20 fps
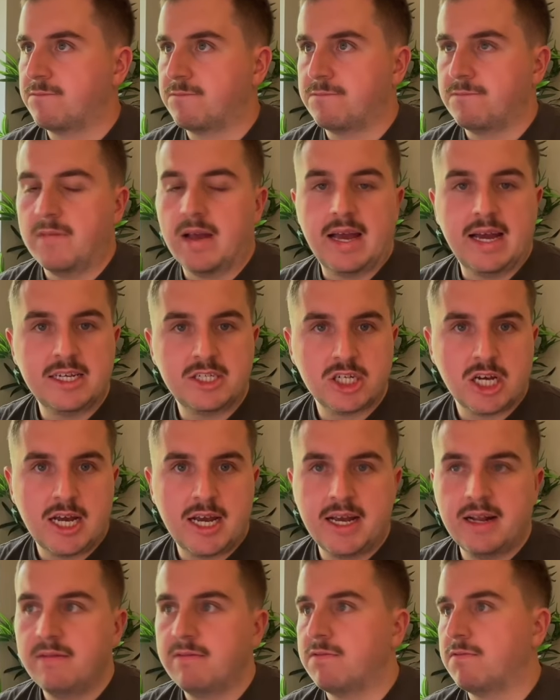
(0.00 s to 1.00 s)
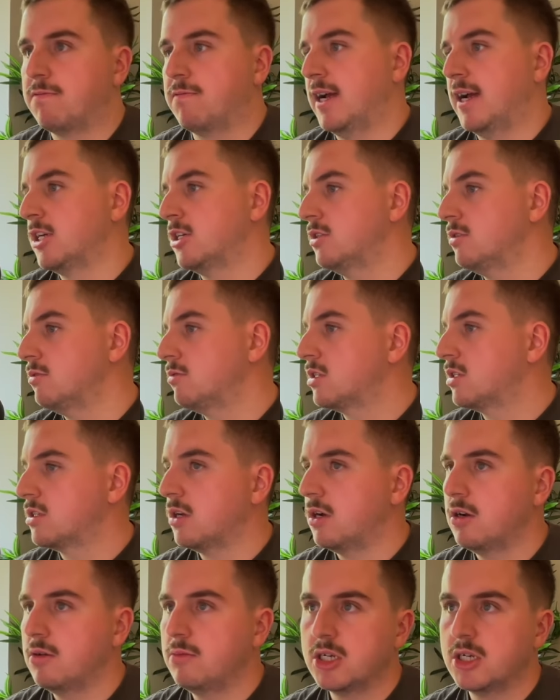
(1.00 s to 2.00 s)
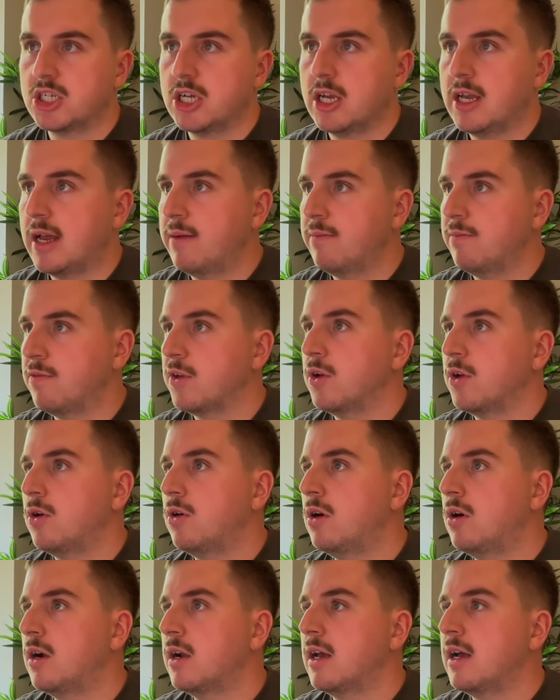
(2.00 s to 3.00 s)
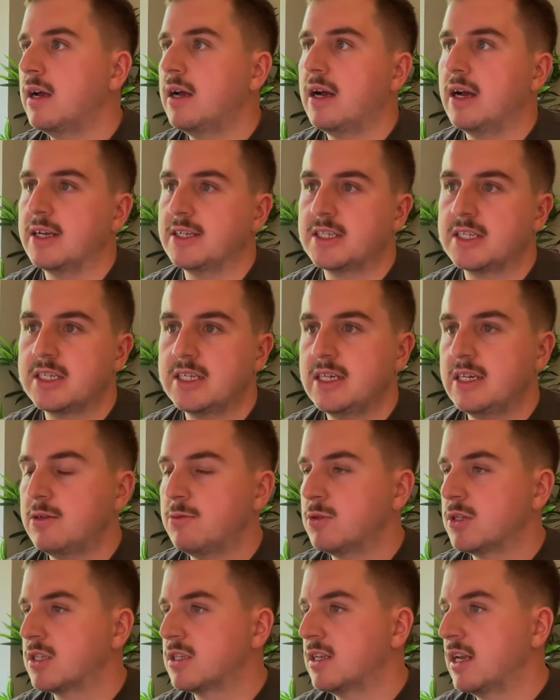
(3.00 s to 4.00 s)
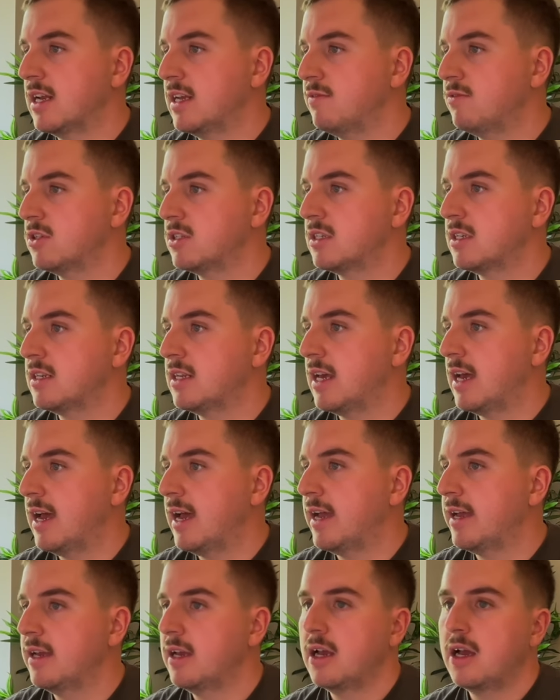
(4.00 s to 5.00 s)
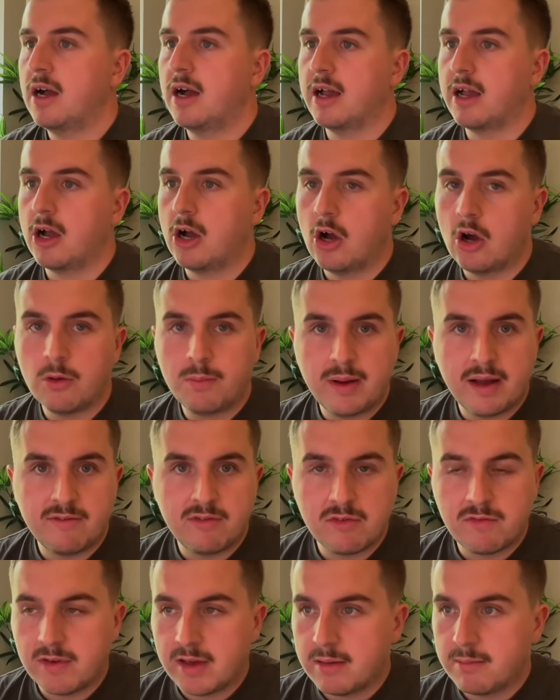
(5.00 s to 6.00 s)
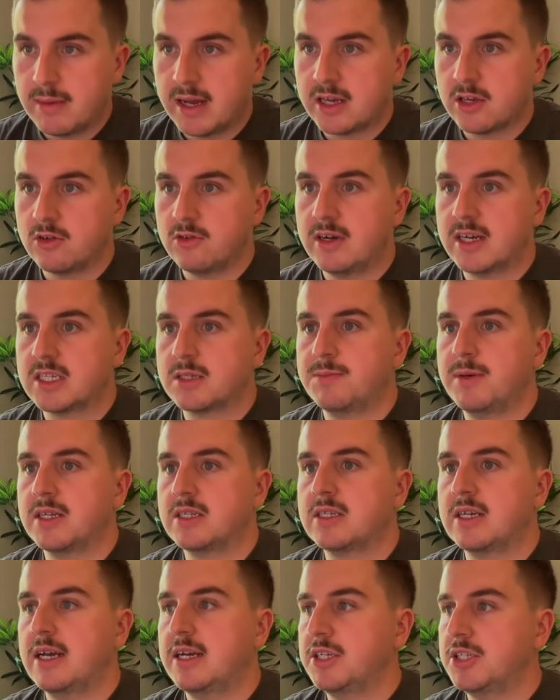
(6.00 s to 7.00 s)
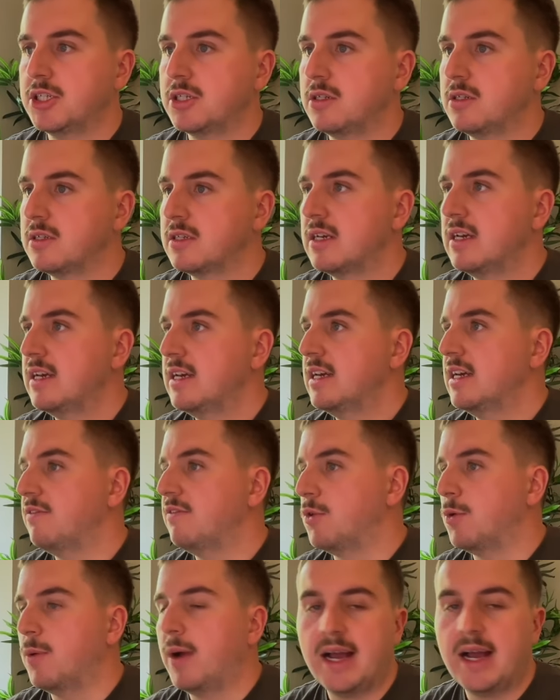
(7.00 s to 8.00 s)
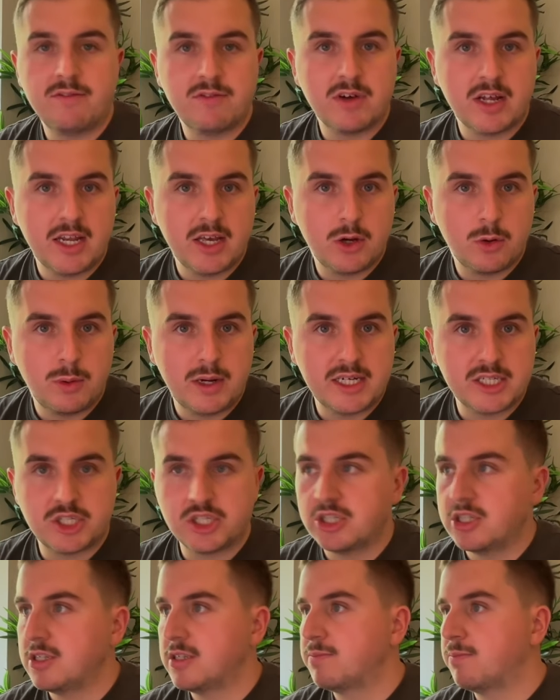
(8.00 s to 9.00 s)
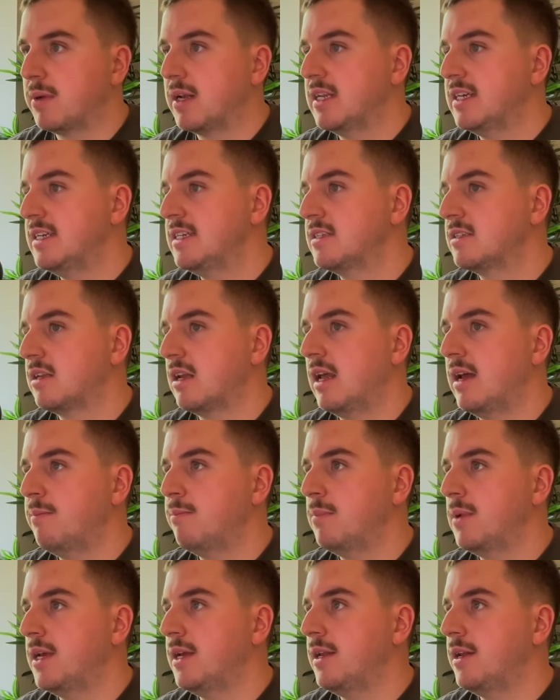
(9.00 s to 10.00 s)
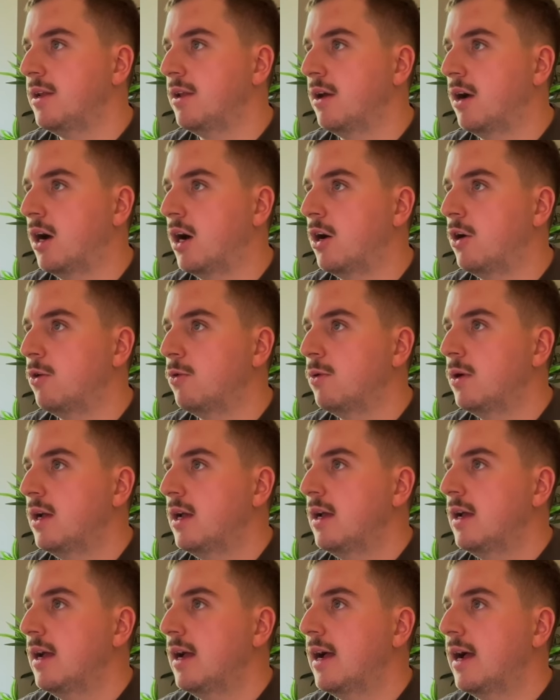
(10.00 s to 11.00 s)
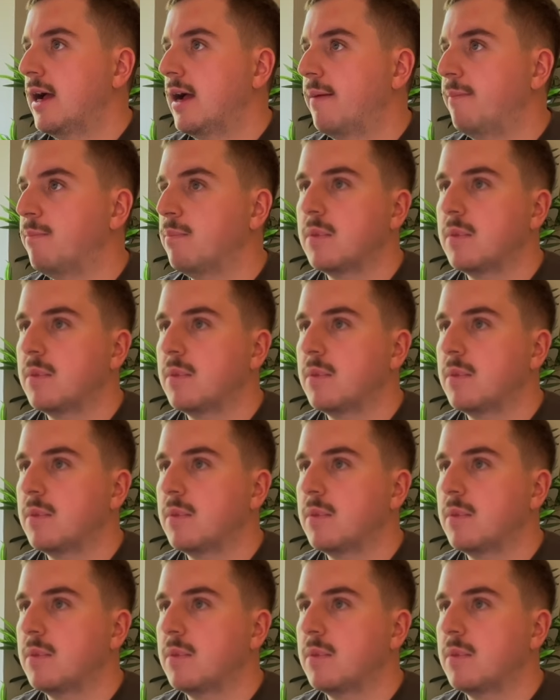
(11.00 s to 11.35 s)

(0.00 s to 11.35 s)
Hey Jane, thank you so much again for your order. I see it was delivered today. I hope everything met your expectations. If you have any questions, please let me know. I